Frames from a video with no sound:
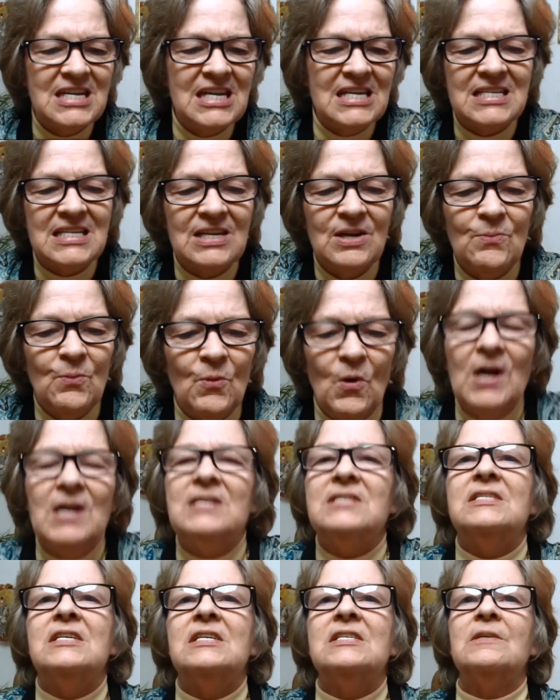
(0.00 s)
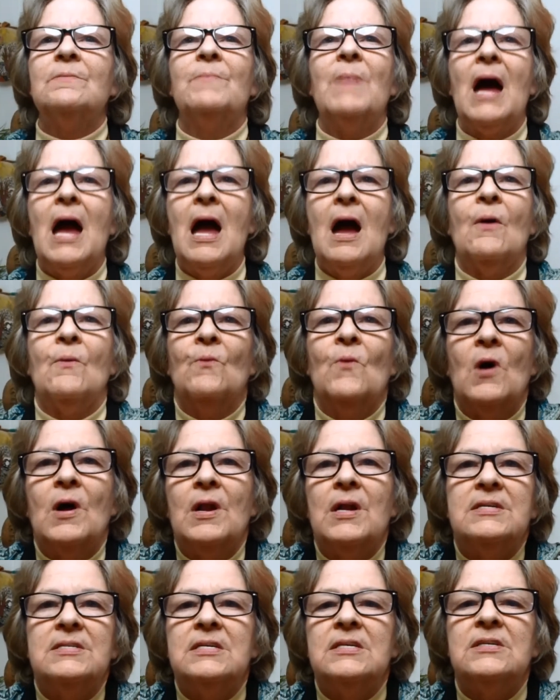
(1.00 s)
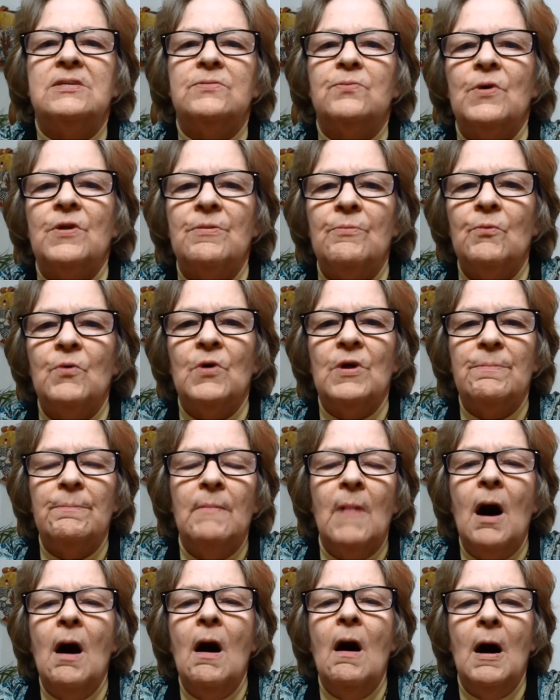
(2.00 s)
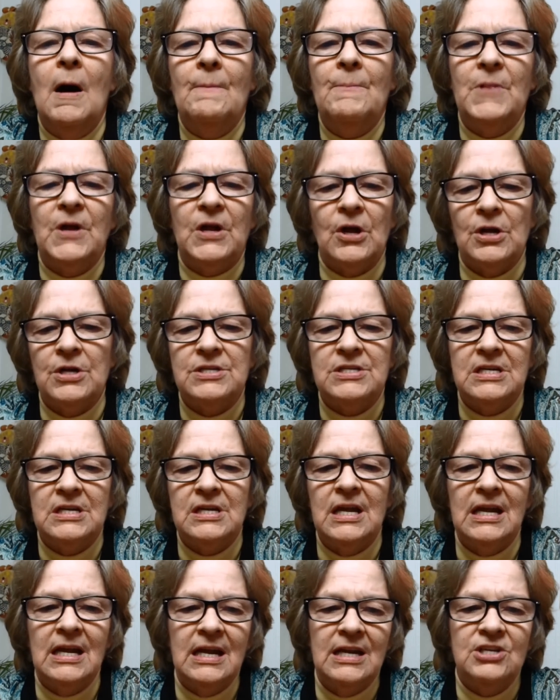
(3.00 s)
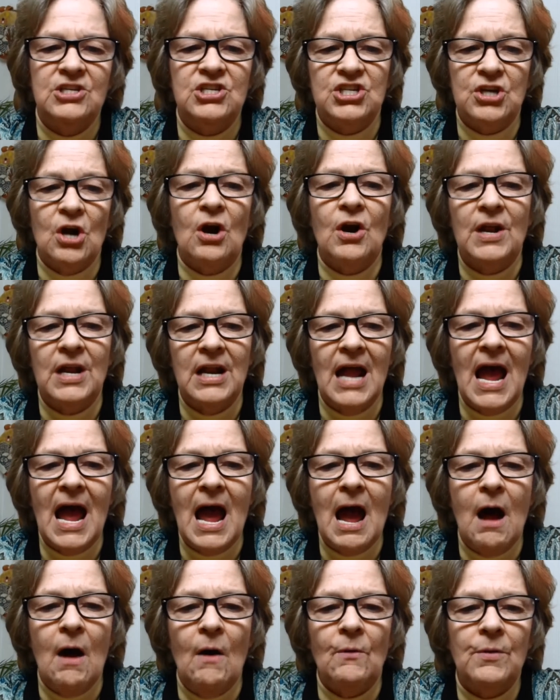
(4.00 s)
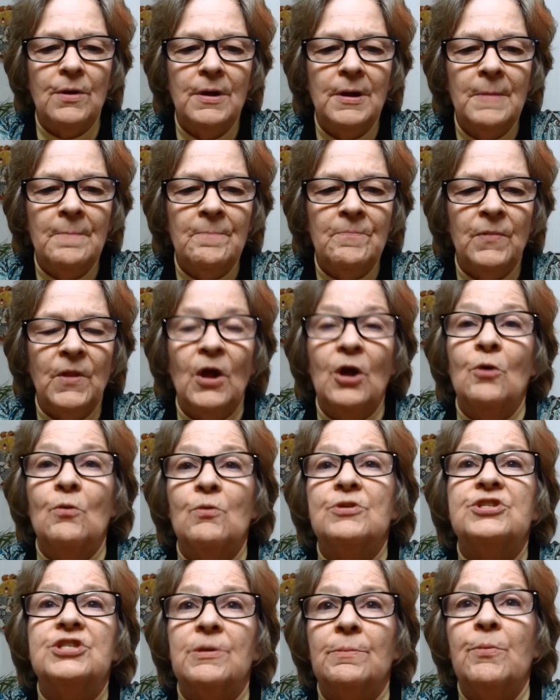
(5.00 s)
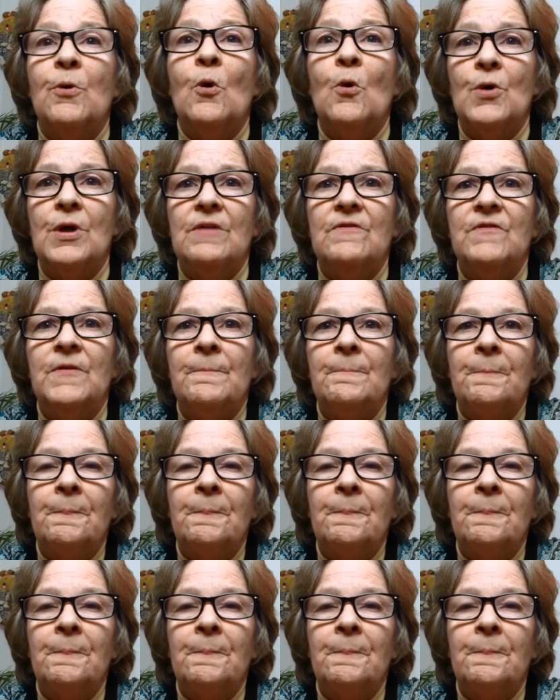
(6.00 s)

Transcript: is this about? What is this with mom? Because it had started out who was supportive.